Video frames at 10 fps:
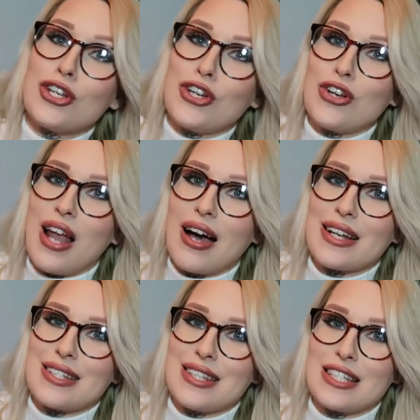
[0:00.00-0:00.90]
you
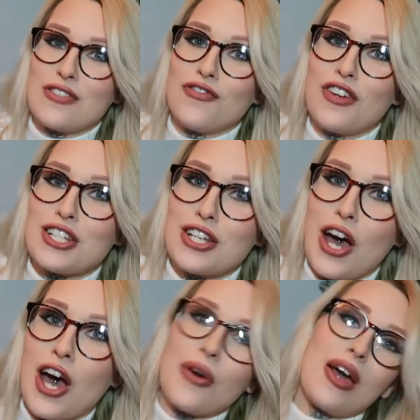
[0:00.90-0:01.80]
liked this
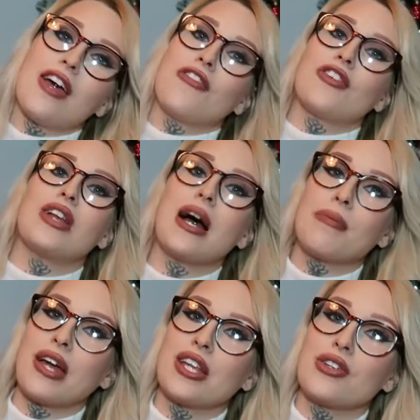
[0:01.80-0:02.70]
video if you like
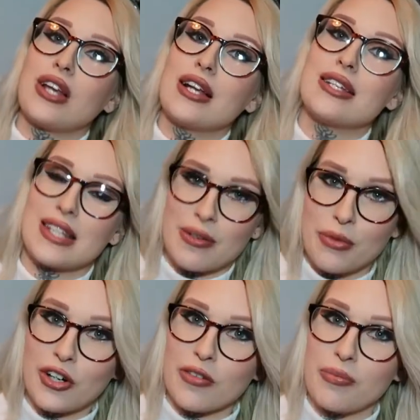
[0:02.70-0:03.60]
me and you'd like to see
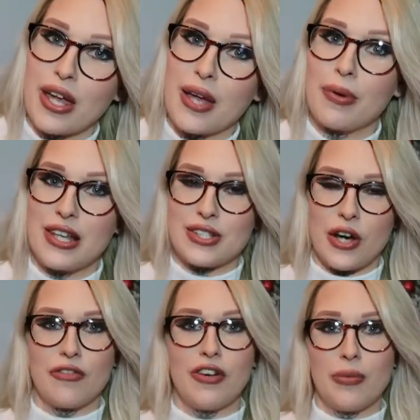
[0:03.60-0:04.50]
more of me please
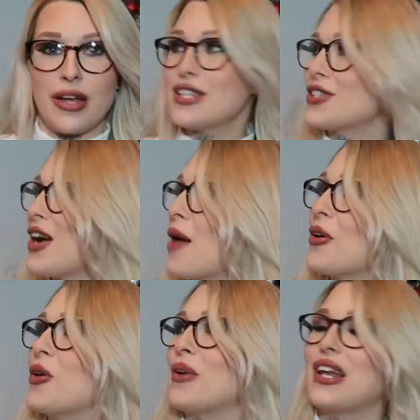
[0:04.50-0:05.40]
go and follow my instagram
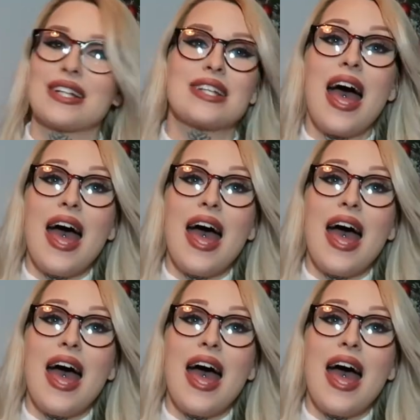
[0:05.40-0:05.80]
it will be linked